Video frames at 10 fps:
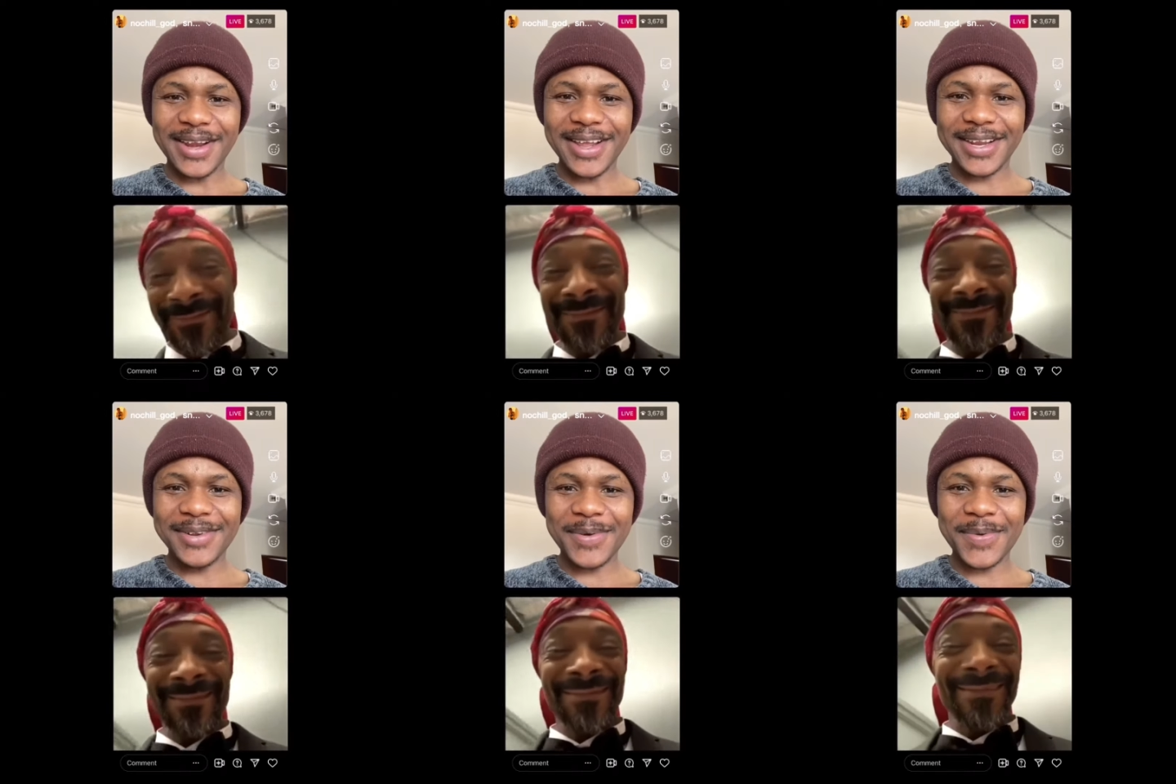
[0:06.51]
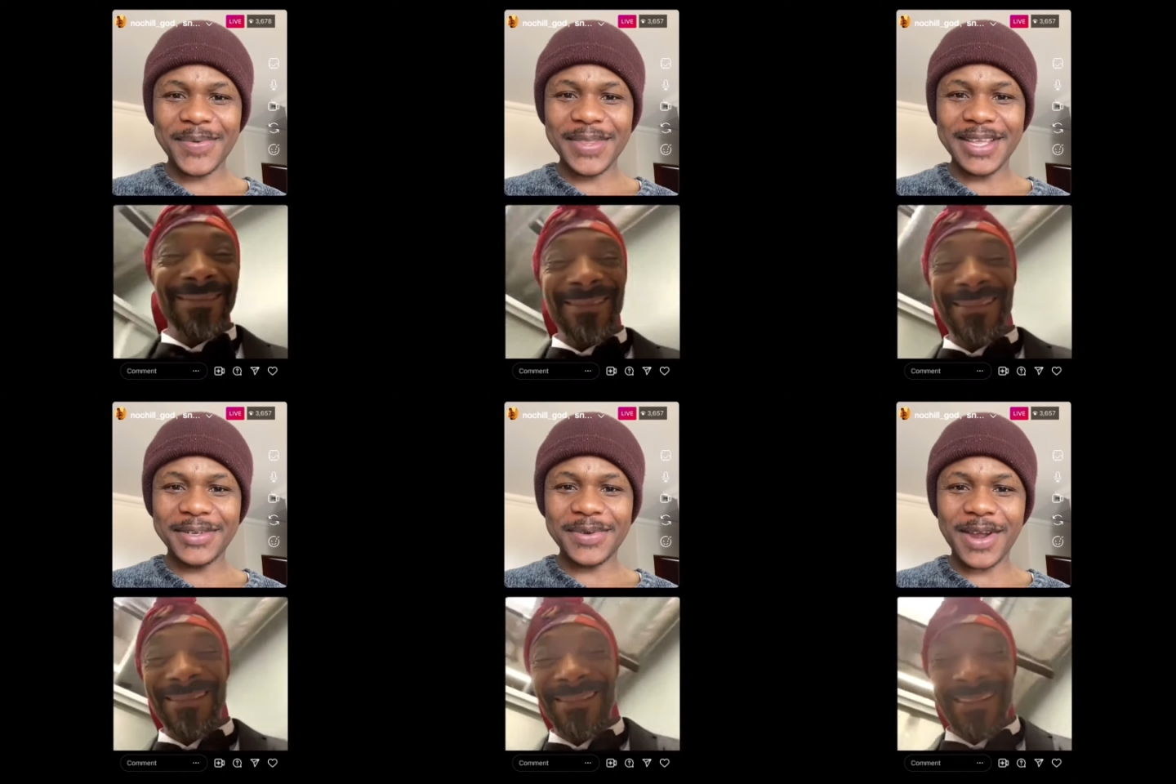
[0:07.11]
Like, look, with
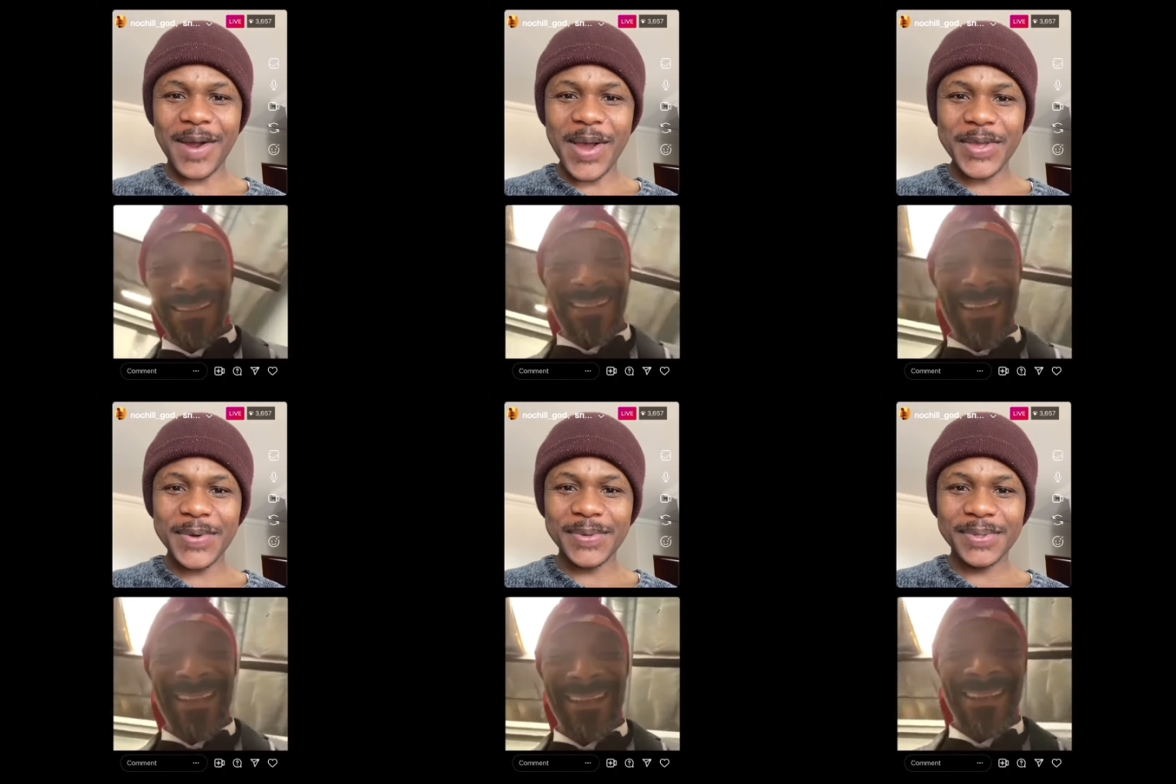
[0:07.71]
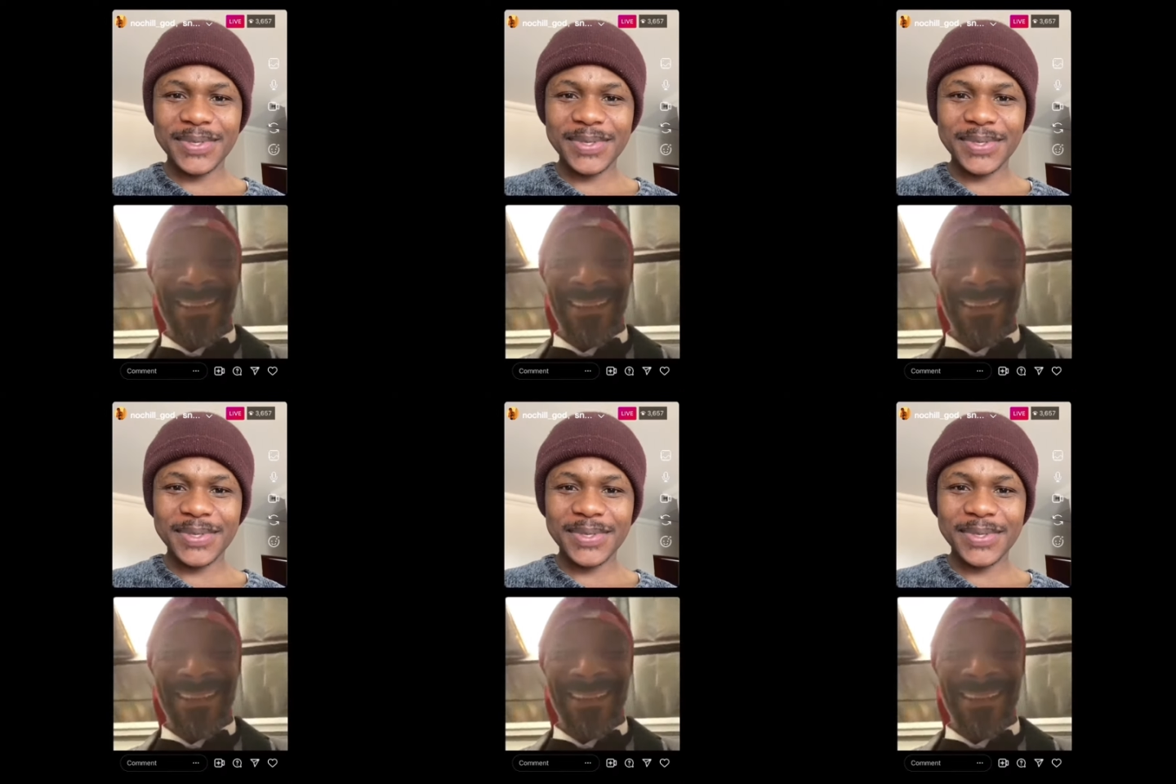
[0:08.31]
the Duke, how are you?